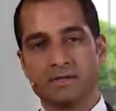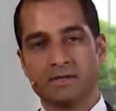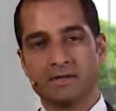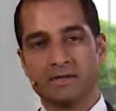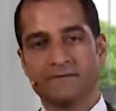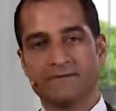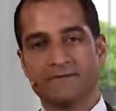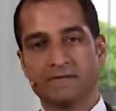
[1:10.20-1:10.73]

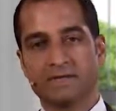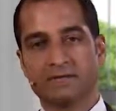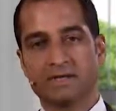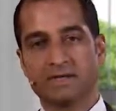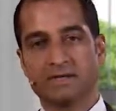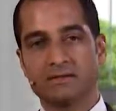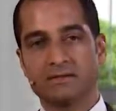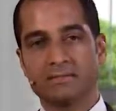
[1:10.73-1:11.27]
if there is
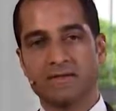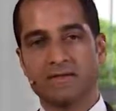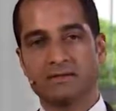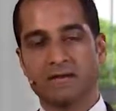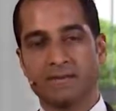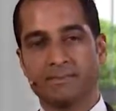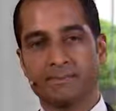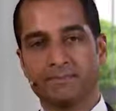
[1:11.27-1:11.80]

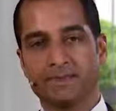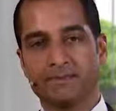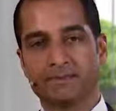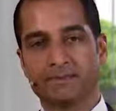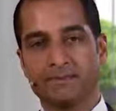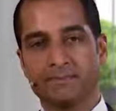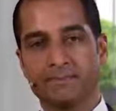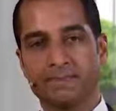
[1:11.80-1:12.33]
endometrial
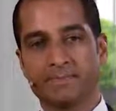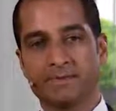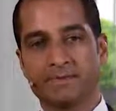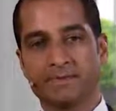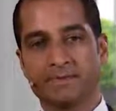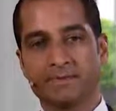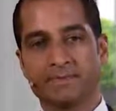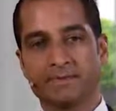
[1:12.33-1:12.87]
hyperplasia that might be
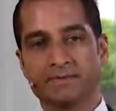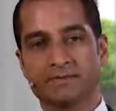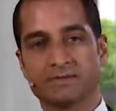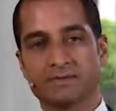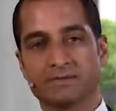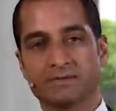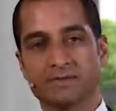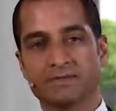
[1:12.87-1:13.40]
taking place
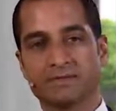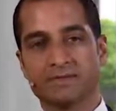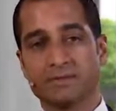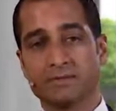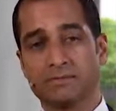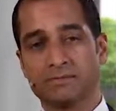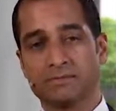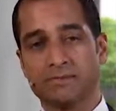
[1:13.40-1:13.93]
in a patient
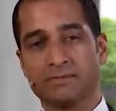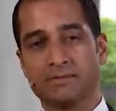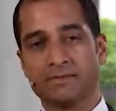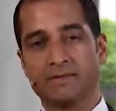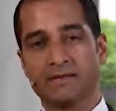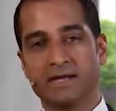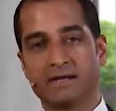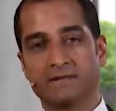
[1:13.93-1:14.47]
who is
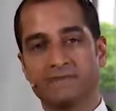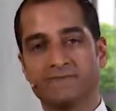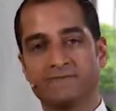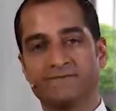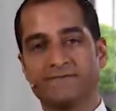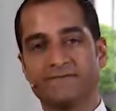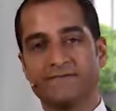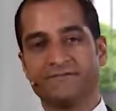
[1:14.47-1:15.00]
above the age of
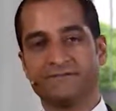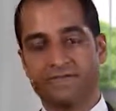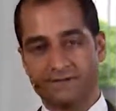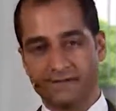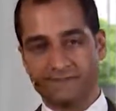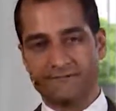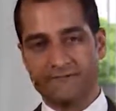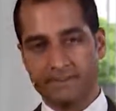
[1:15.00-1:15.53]

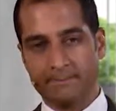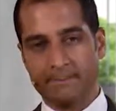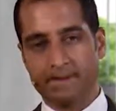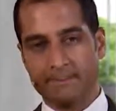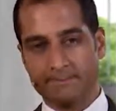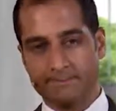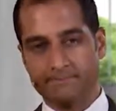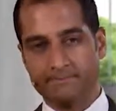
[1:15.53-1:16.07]
50, a
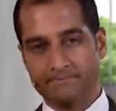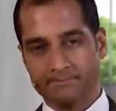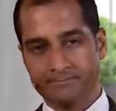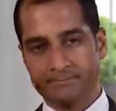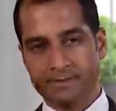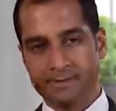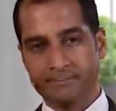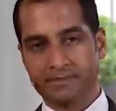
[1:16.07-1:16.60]
female,
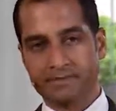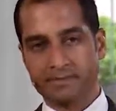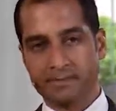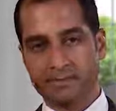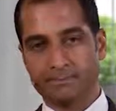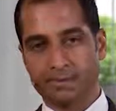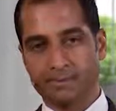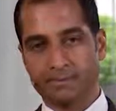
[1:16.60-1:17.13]
I mean to
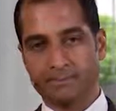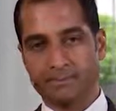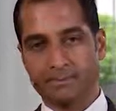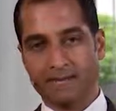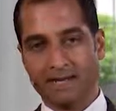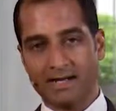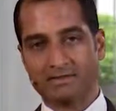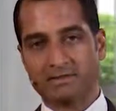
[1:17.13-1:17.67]
say
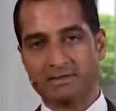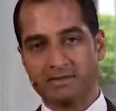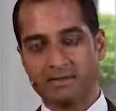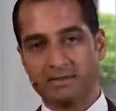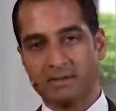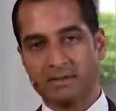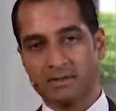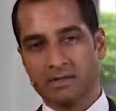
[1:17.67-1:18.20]
postmenopausal,
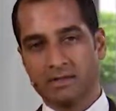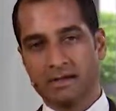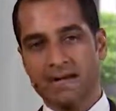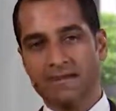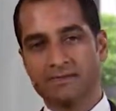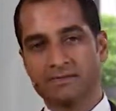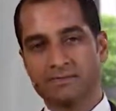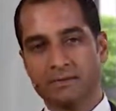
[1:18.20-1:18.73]

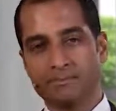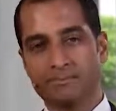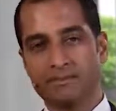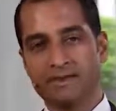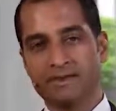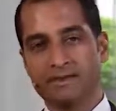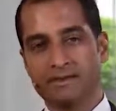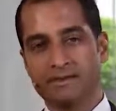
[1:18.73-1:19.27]
and you start
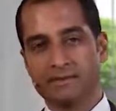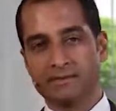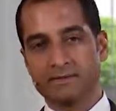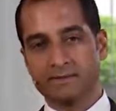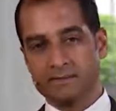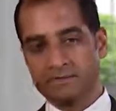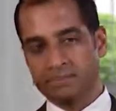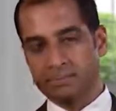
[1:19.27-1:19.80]
bleeding,
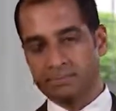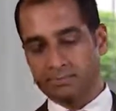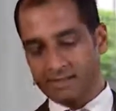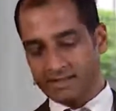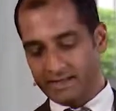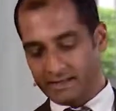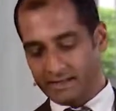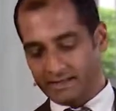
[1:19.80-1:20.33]
you see
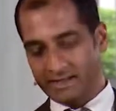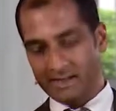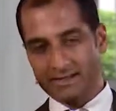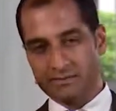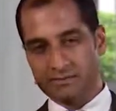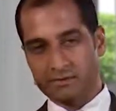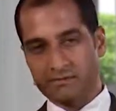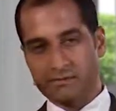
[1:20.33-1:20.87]
bleeding coming out
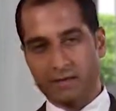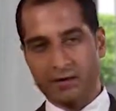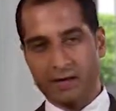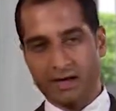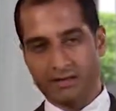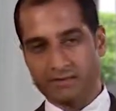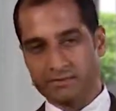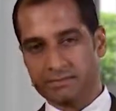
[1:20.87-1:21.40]
of cervical
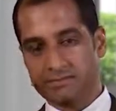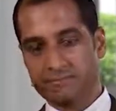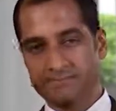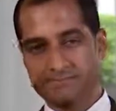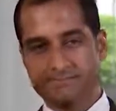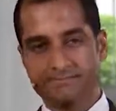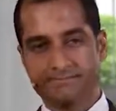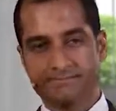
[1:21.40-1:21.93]
os.
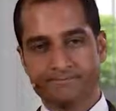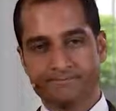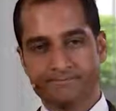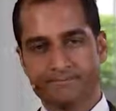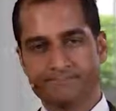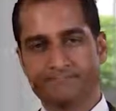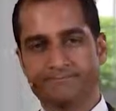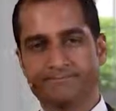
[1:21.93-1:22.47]

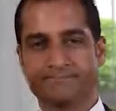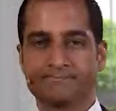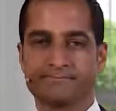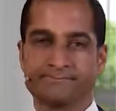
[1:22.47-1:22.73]
Kind